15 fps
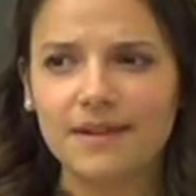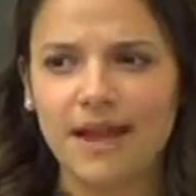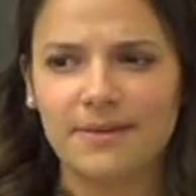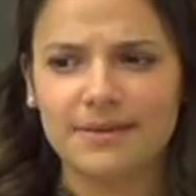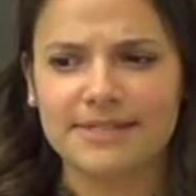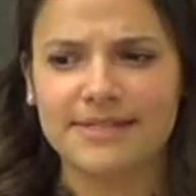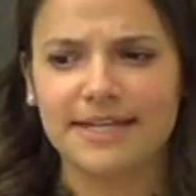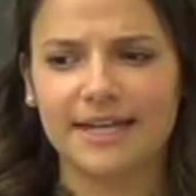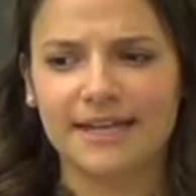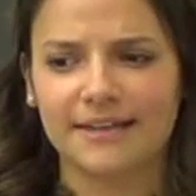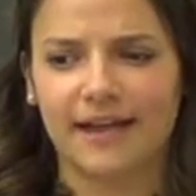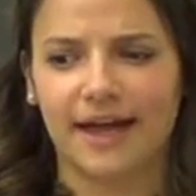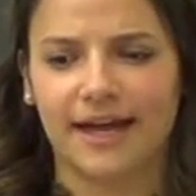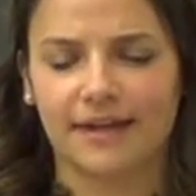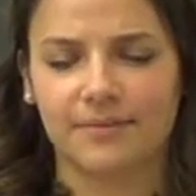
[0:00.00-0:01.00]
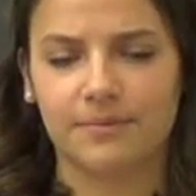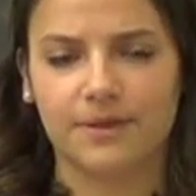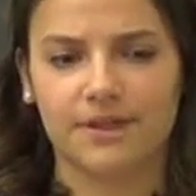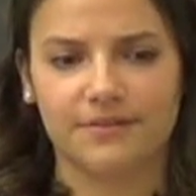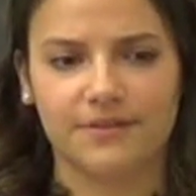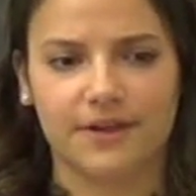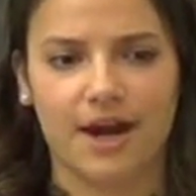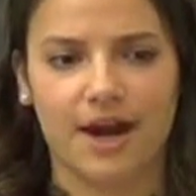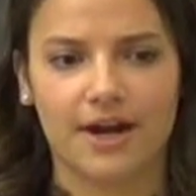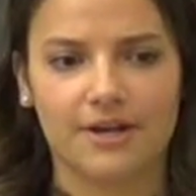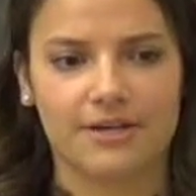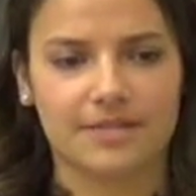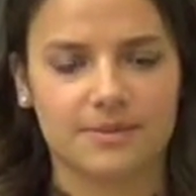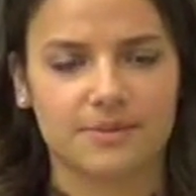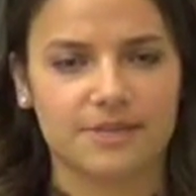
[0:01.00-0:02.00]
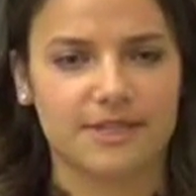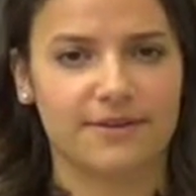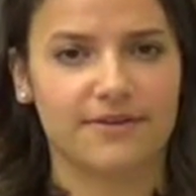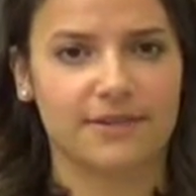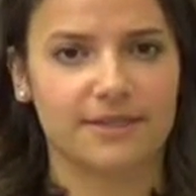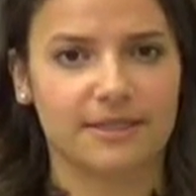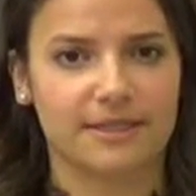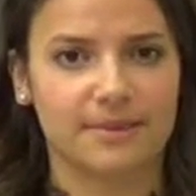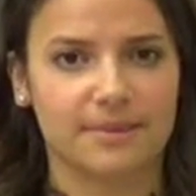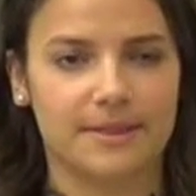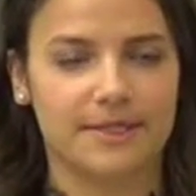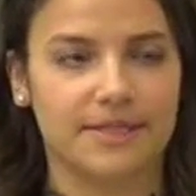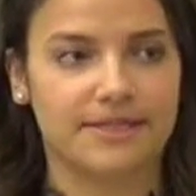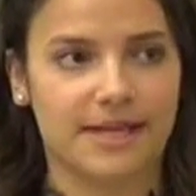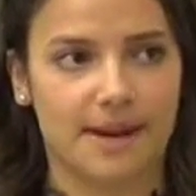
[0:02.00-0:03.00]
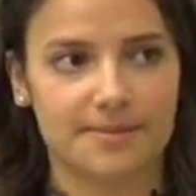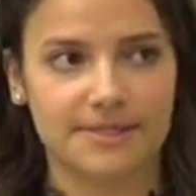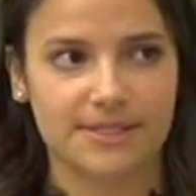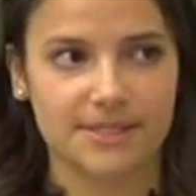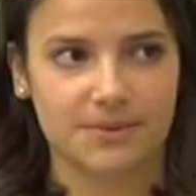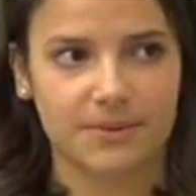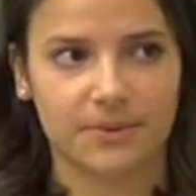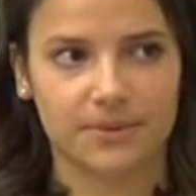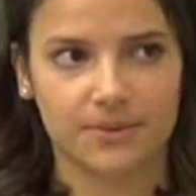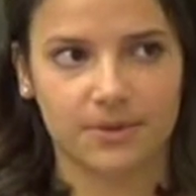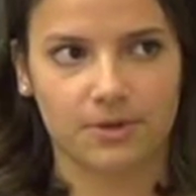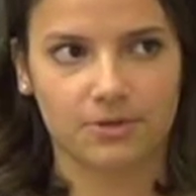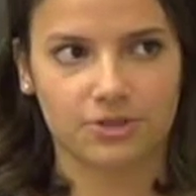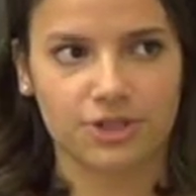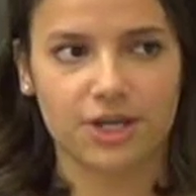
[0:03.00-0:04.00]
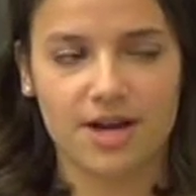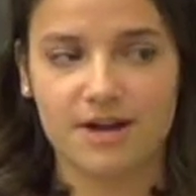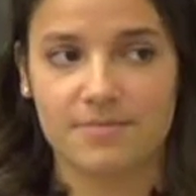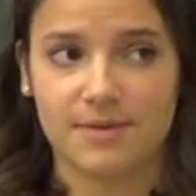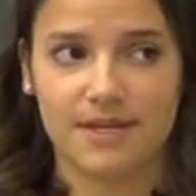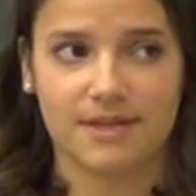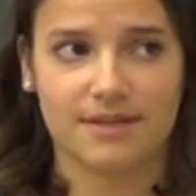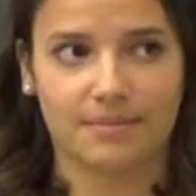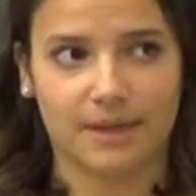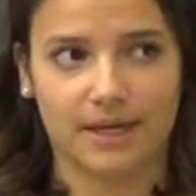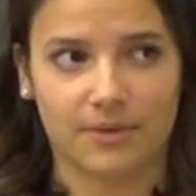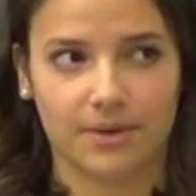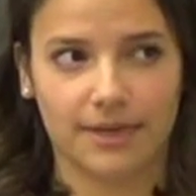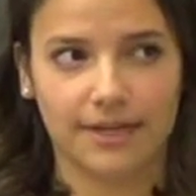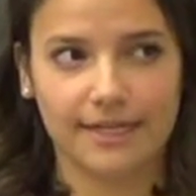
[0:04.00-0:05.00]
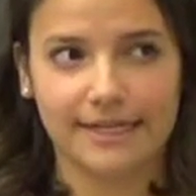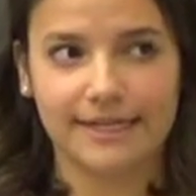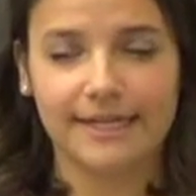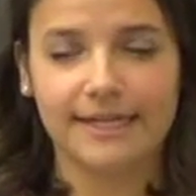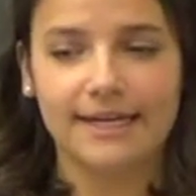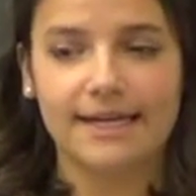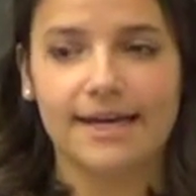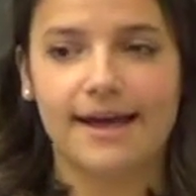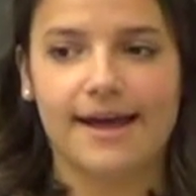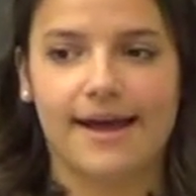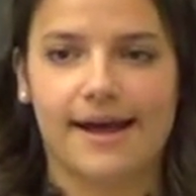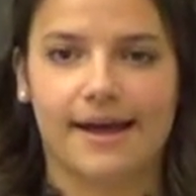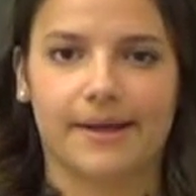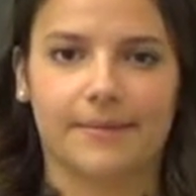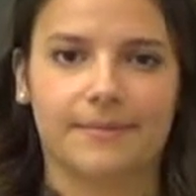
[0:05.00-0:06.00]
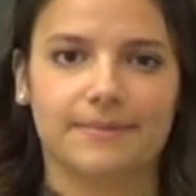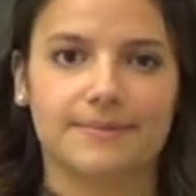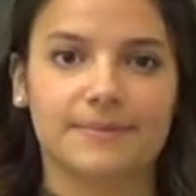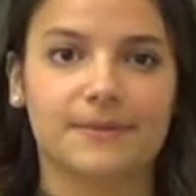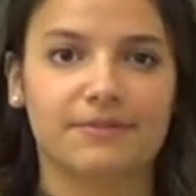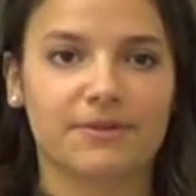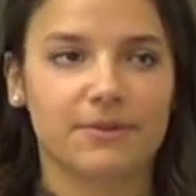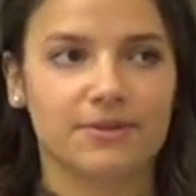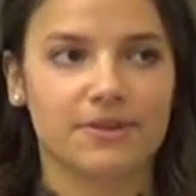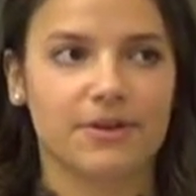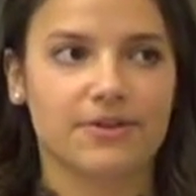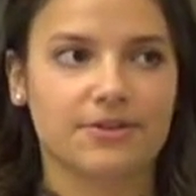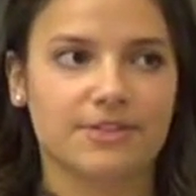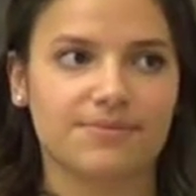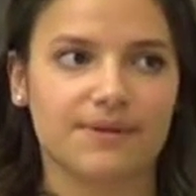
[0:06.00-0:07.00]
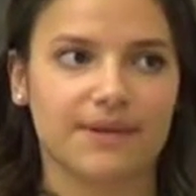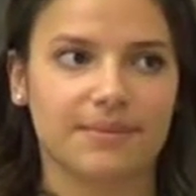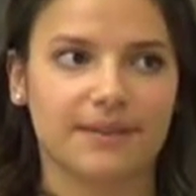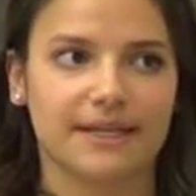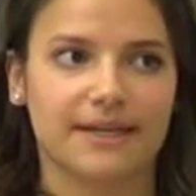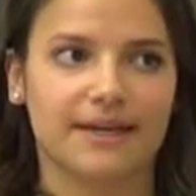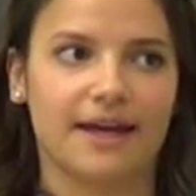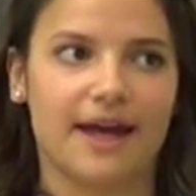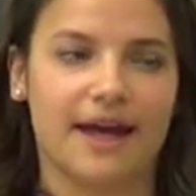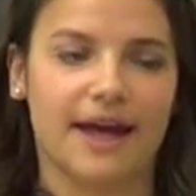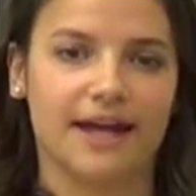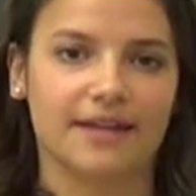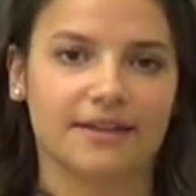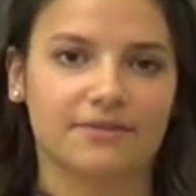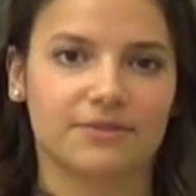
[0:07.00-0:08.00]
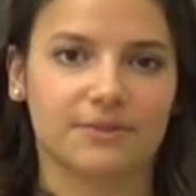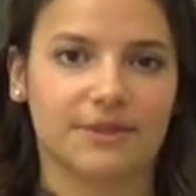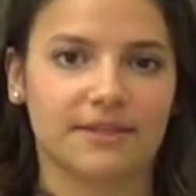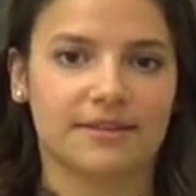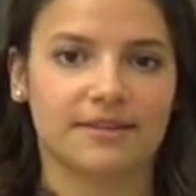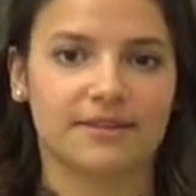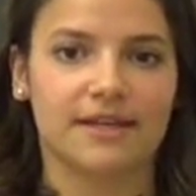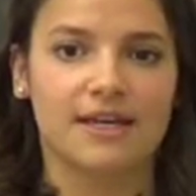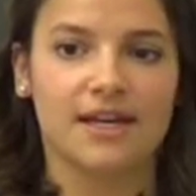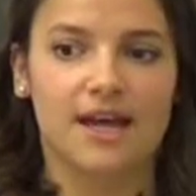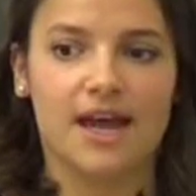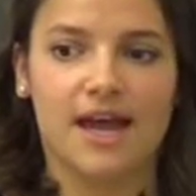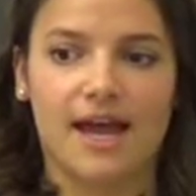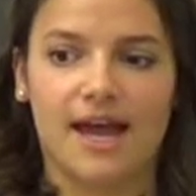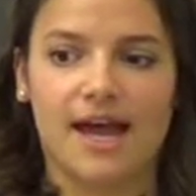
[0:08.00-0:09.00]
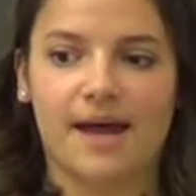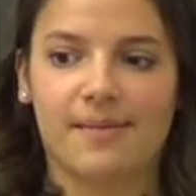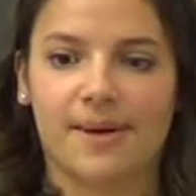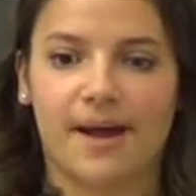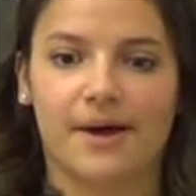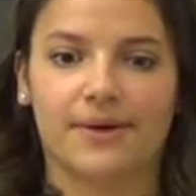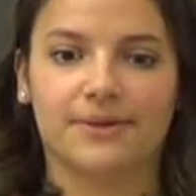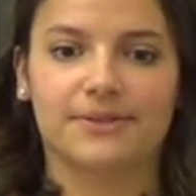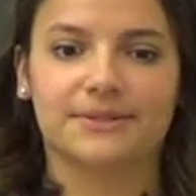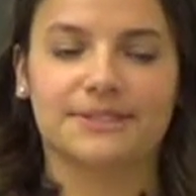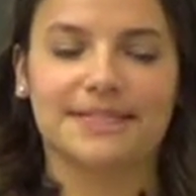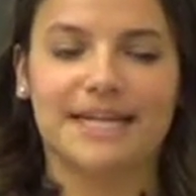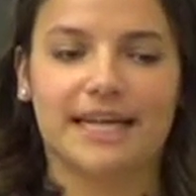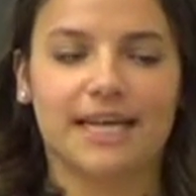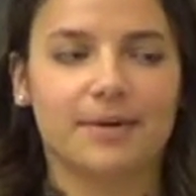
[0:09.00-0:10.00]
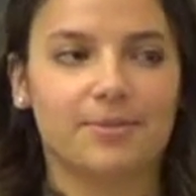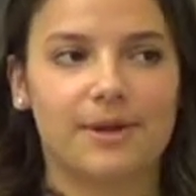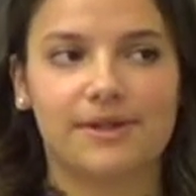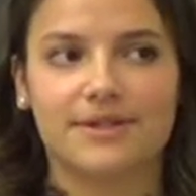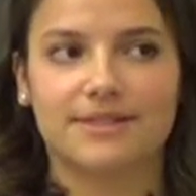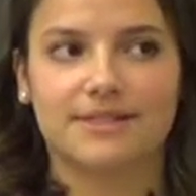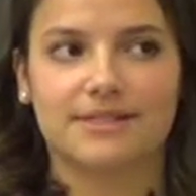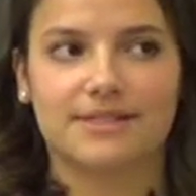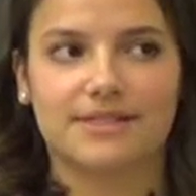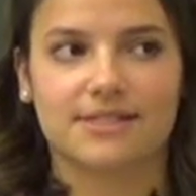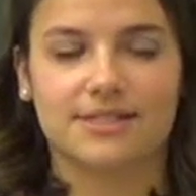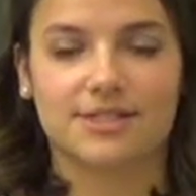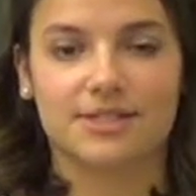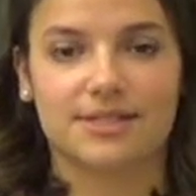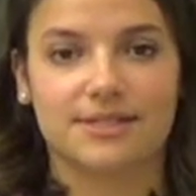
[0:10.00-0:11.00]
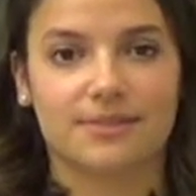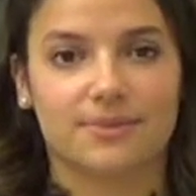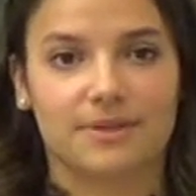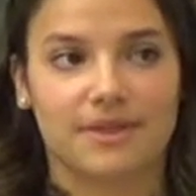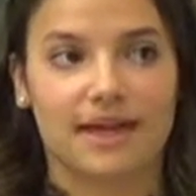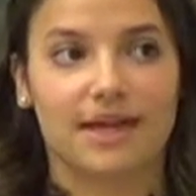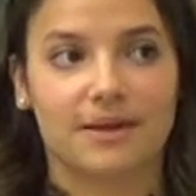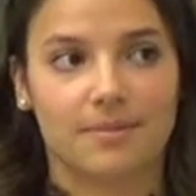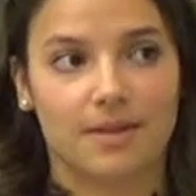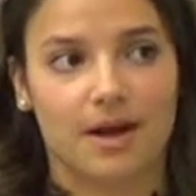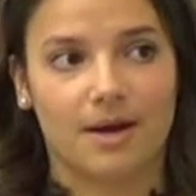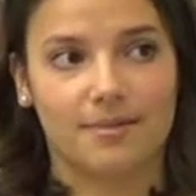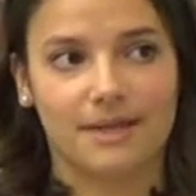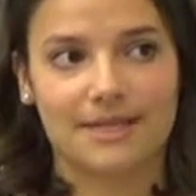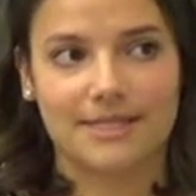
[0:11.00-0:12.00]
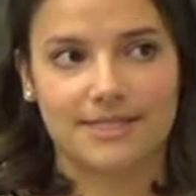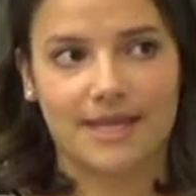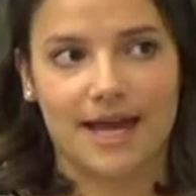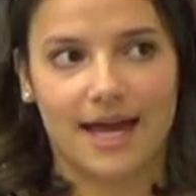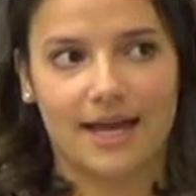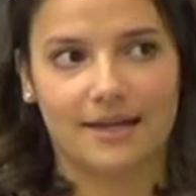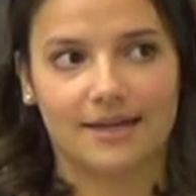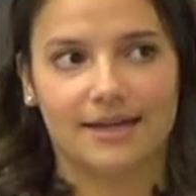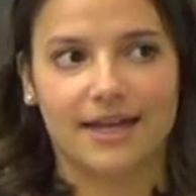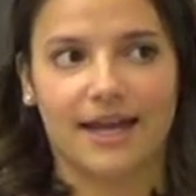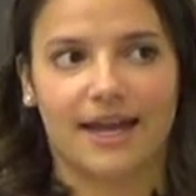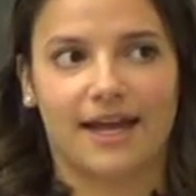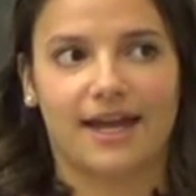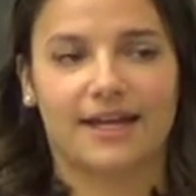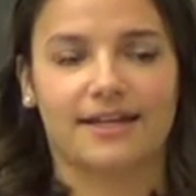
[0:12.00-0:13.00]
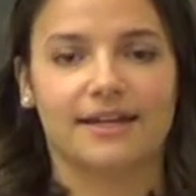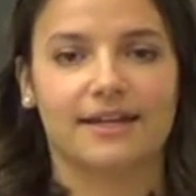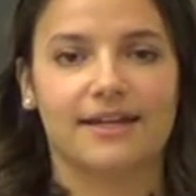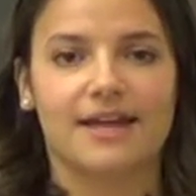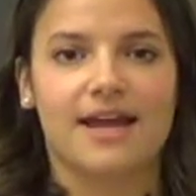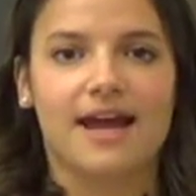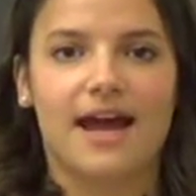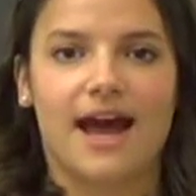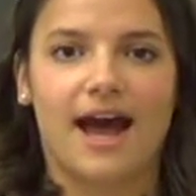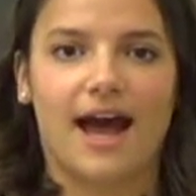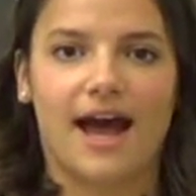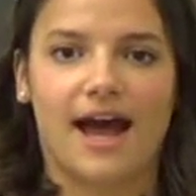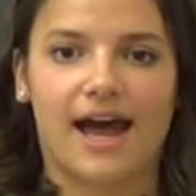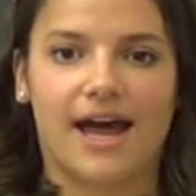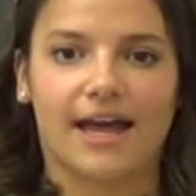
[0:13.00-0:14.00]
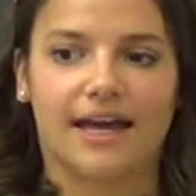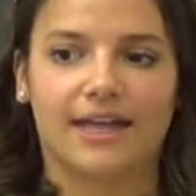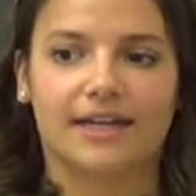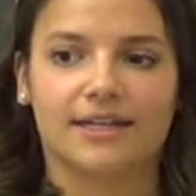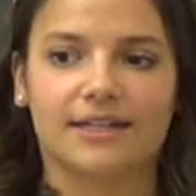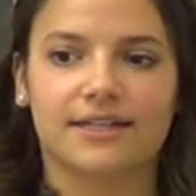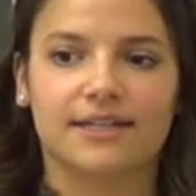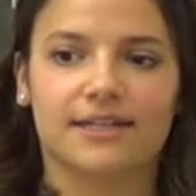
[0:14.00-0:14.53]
I would say that one of the hardest would definitely be adapting to a new culture and being the minority. Living with a host family, I lived with about 8 brothers and sisters and a mom and a dad, and I